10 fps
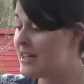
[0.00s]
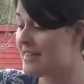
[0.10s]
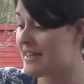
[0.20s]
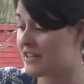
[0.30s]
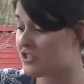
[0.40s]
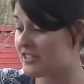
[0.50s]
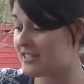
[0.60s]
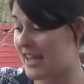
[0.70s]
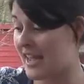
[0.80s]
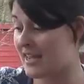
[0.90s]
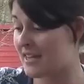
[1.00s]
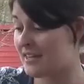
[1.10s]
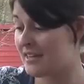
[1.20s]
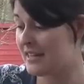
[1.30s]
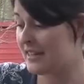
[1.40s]
they can just take
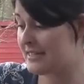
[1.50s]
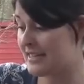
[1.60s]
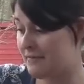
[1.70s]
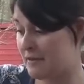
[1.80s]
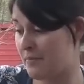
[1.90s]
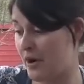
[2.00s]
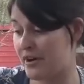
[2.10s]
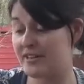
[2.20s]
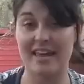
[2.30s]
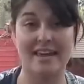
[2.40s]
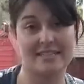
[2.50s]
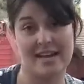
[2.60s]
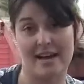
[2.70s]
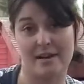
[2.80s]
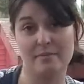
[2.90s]
the 7 bars 8
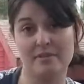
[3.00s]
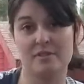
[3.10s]
times.